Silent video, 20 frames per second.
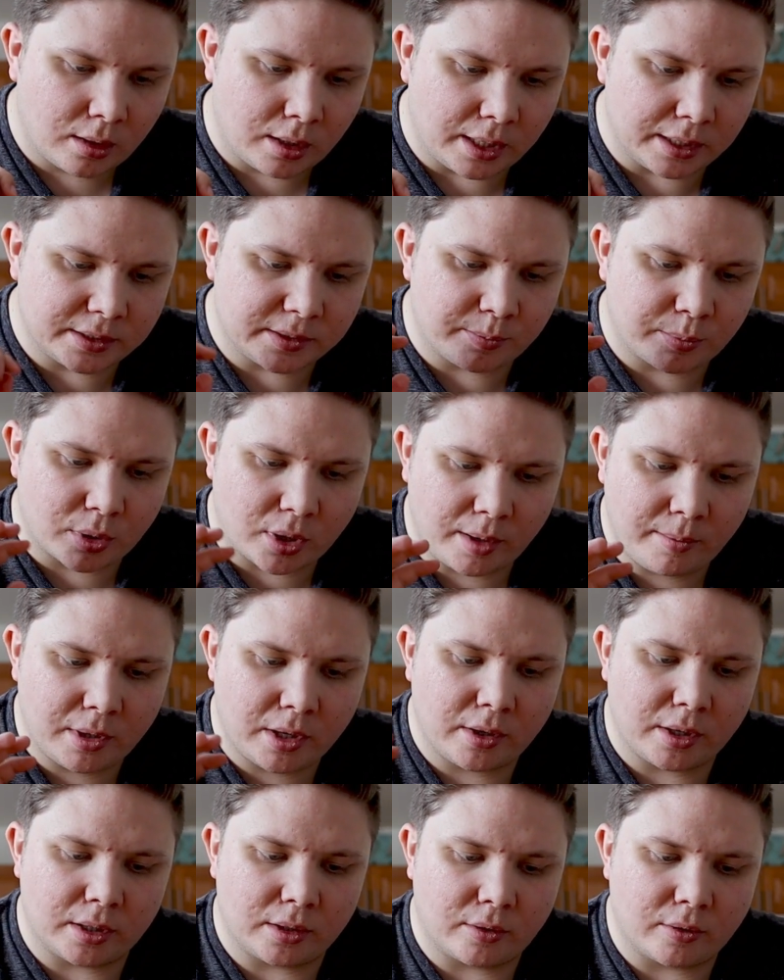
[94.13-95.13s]
Its
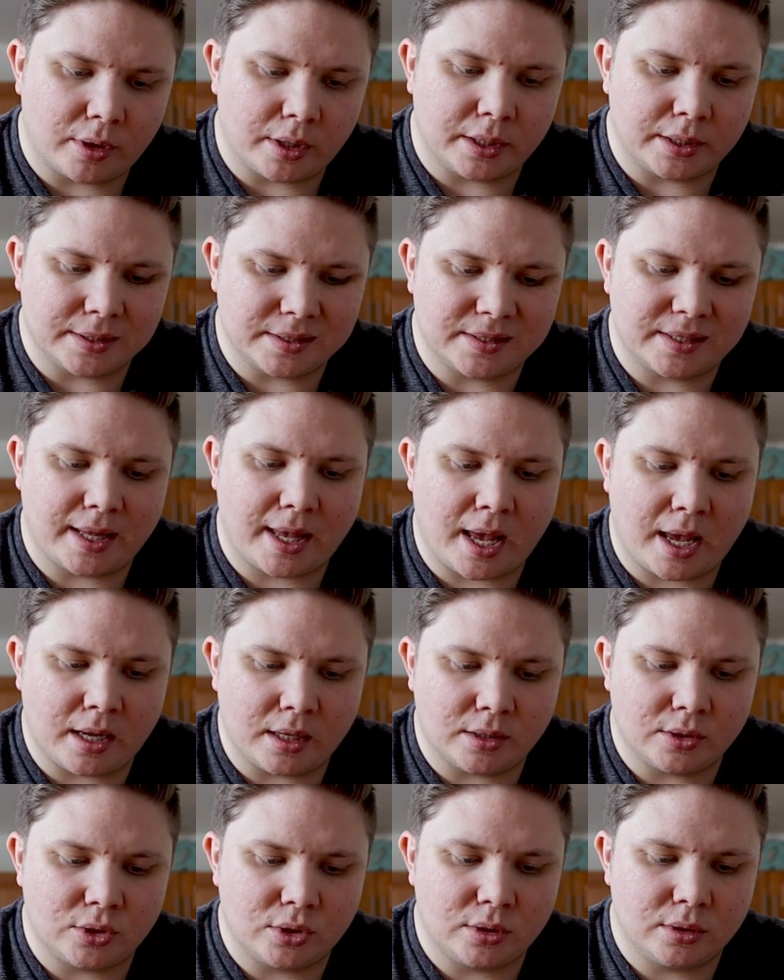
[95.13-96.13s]
primary ingredient is the
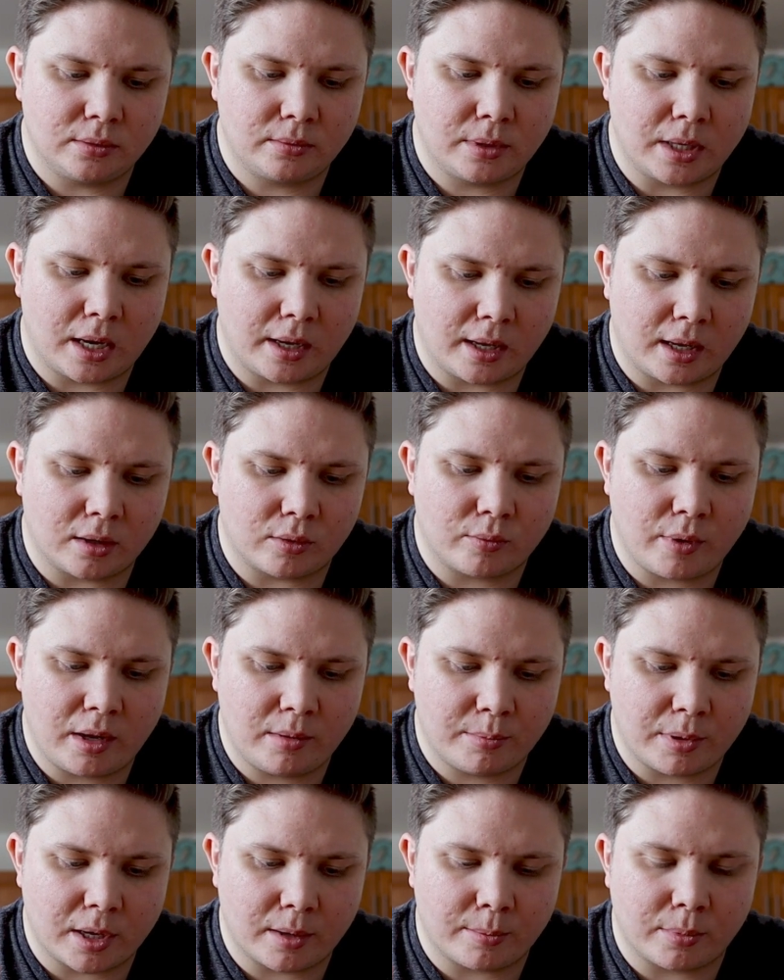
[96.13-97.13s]
aged cayenne
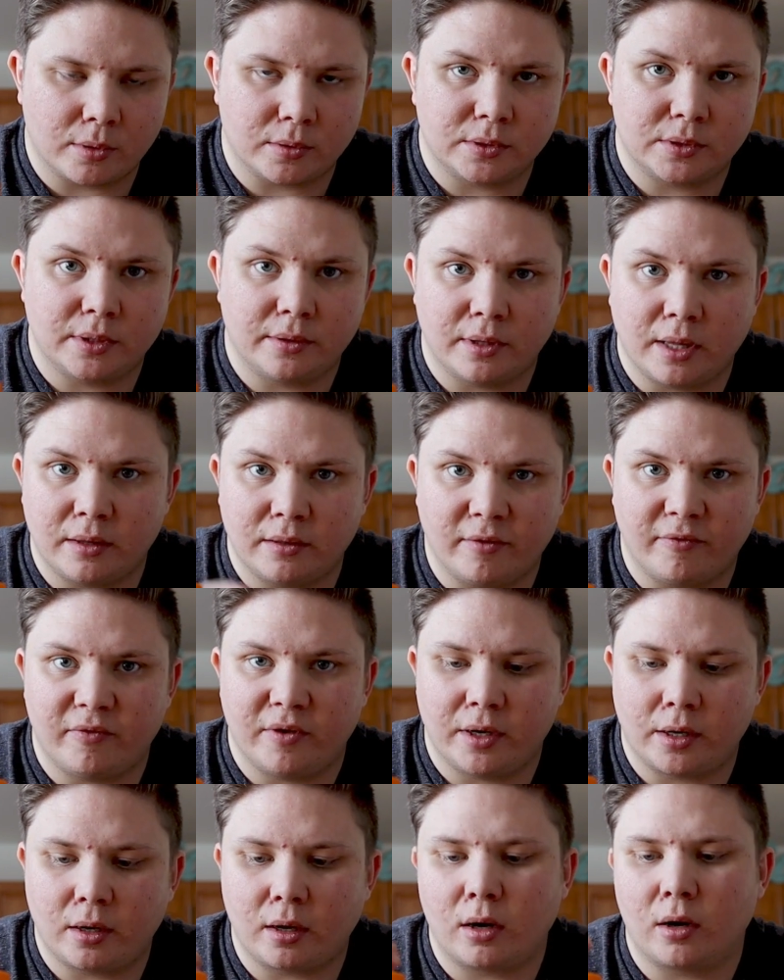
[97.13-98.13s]
red peppers than the
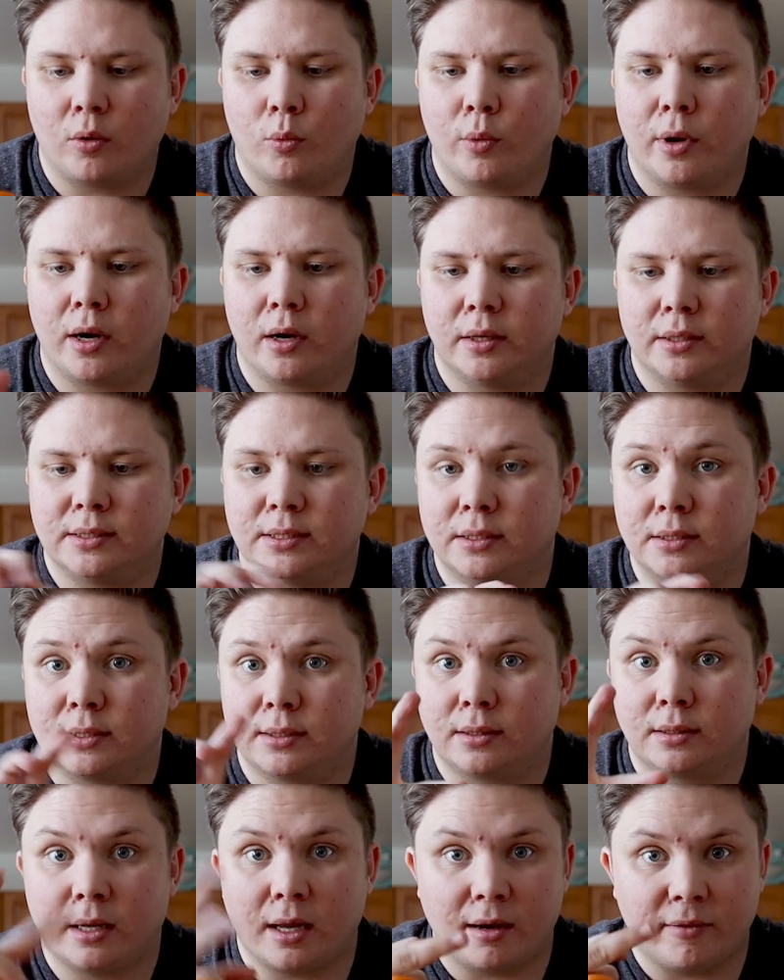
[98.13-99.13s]
vinegar, whereas it's
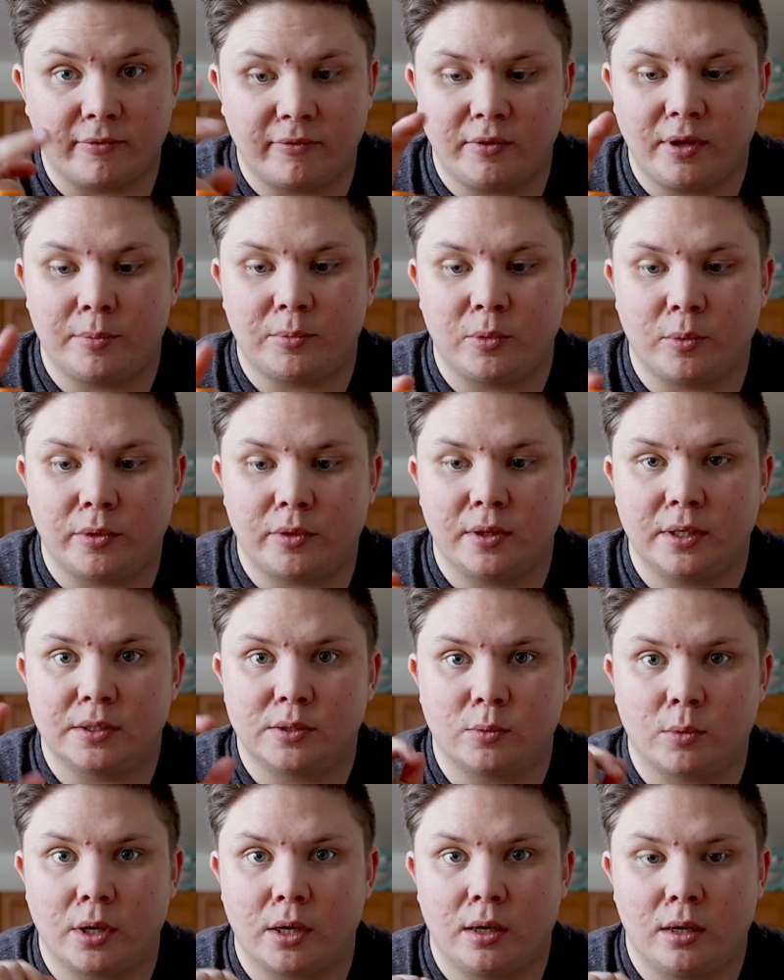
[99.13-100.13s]
kind of flipped with
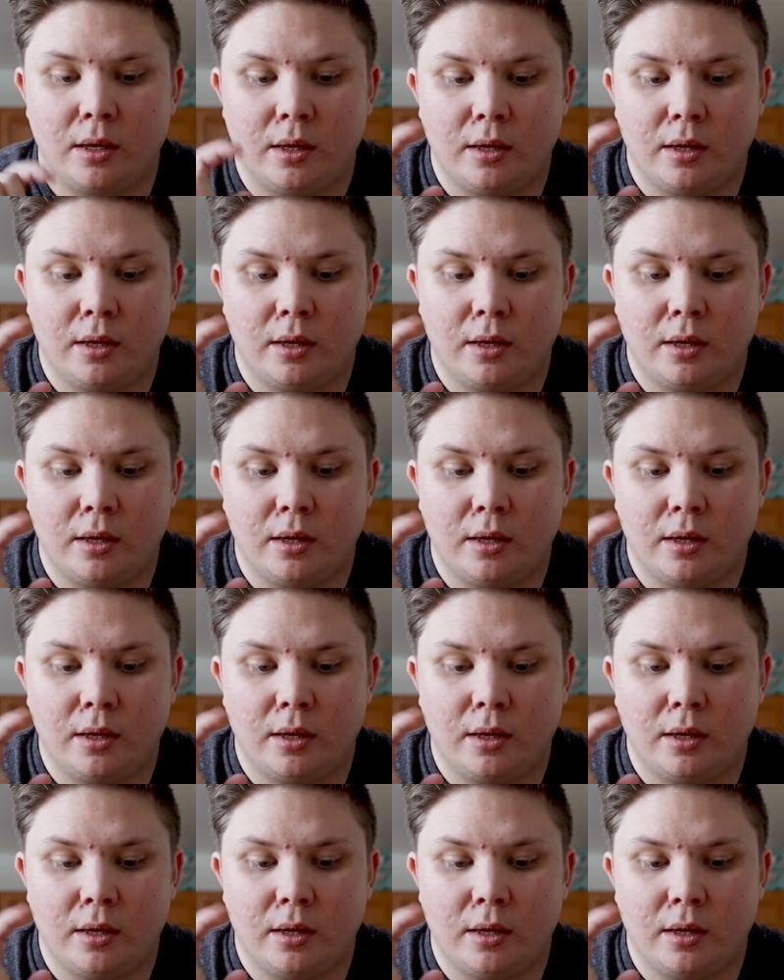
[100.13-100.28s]
this one.